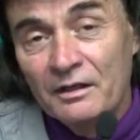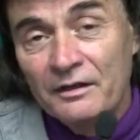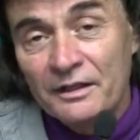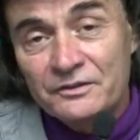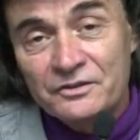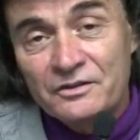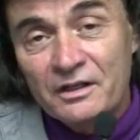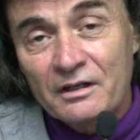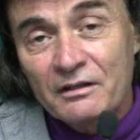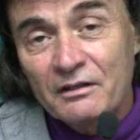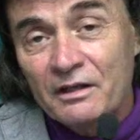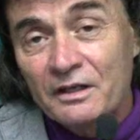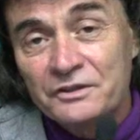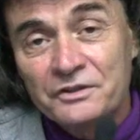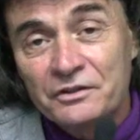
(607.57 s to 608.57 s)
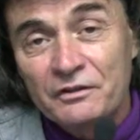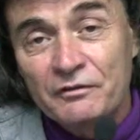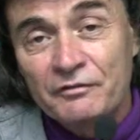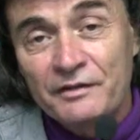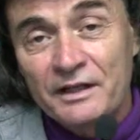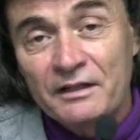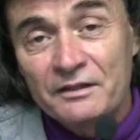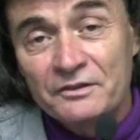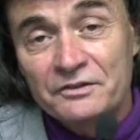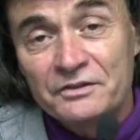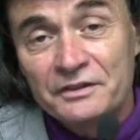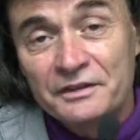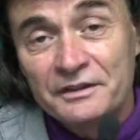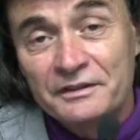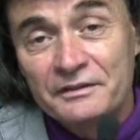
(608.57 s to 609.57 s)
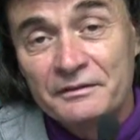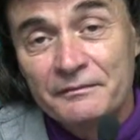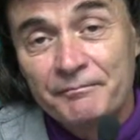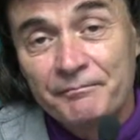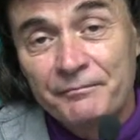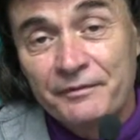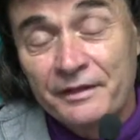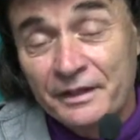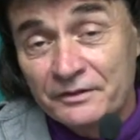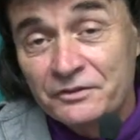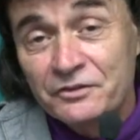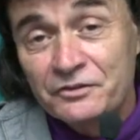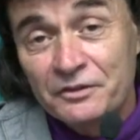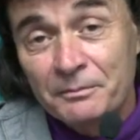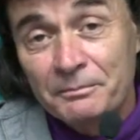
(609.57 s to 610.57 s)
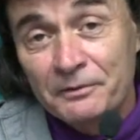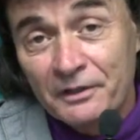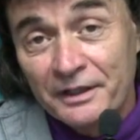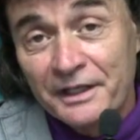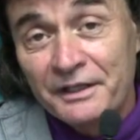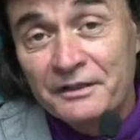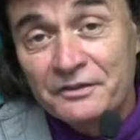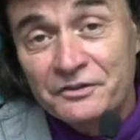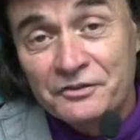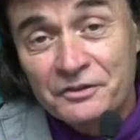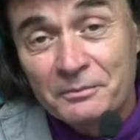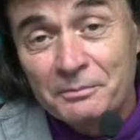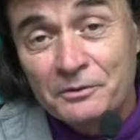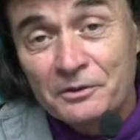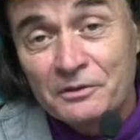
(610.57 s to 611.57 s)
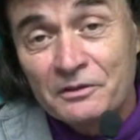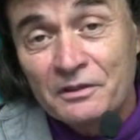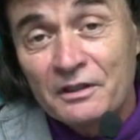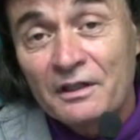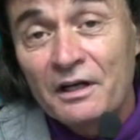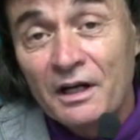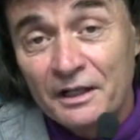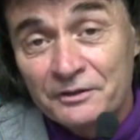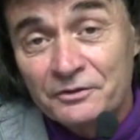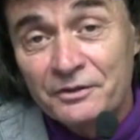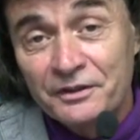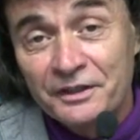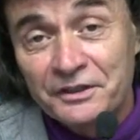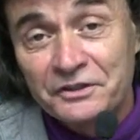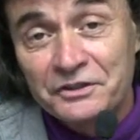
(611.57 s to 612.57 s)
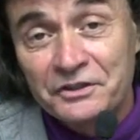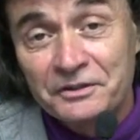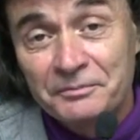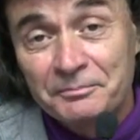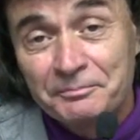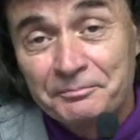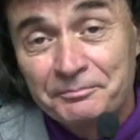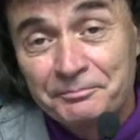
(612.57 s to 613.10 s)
That's not a logical fallacy. That's just a plain and simple contradiction.